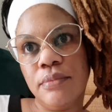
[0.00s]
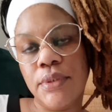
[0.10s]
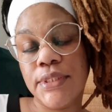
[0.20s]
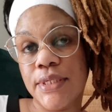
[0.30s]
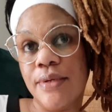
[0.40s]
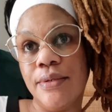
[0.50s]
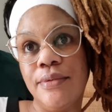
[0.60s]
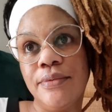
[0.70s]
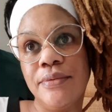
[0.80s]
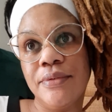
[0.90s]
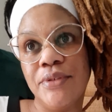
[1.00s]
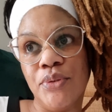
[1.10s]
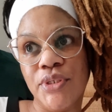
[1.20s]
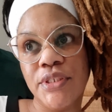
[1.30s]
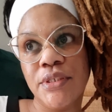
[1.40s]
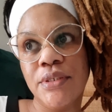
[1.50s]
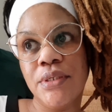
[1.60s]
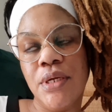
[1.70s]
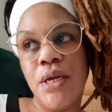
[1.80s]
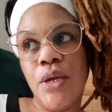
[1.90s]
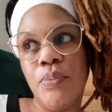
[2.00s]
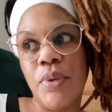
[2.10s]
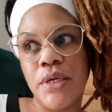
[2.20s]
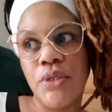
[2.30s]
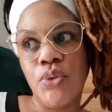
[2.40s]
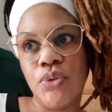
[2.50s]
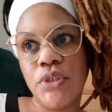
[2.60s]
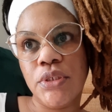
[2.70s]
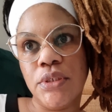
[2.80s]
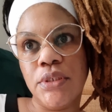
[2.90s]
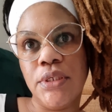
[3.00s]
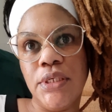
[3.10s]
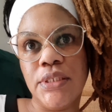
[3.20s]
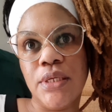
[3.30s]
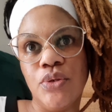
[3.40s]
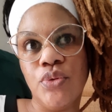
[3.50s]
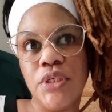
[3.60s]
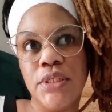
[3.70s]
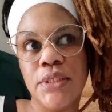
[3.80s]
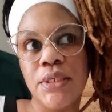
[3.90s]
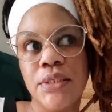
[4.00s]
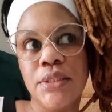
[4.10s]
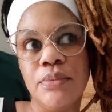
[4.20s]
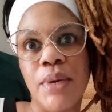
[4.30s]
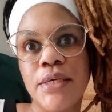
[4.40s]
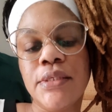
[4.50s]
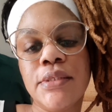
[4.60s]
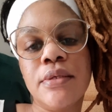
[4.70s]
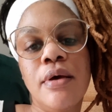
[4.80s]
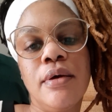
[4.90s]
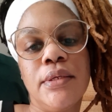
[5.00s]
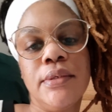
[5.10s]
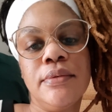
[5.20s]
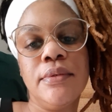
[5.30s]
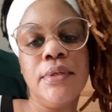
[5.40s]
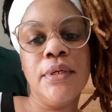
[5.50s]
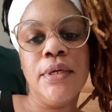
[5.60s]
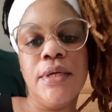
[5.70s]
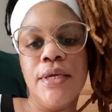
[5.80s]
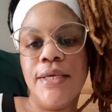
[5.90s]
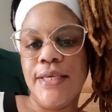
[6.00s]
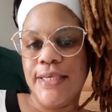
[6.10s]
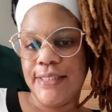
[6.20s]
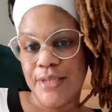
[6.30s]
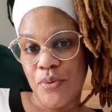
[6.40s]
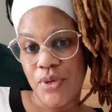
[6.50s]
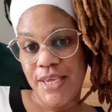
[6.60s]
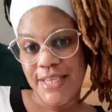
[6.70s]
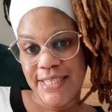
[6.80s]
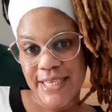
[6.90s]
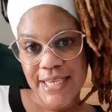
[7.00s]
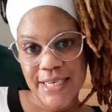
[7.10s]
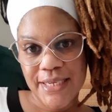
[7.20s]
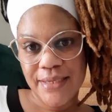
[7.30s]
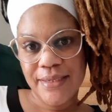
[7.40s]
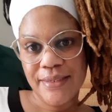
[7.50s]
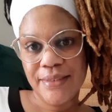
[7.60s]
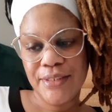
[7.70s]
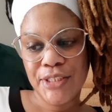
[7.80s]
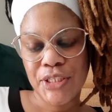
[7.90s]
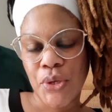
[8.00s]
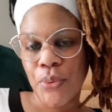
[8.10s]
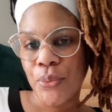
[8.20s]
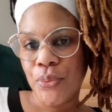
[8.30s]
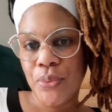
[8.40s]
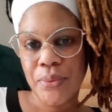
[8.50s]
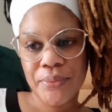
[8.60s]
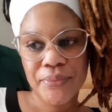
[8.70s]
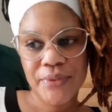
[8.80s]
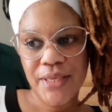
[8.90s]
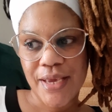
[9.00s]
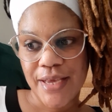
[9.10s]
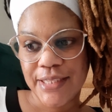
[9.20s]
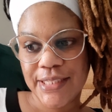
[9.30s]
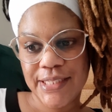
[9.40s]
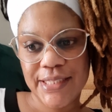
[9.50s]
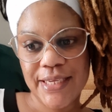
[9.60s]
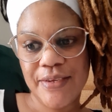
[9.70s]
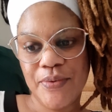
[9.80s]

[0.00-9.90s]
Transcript: a son, daughter. My daughter is now 26. My son is now 18. So, yes.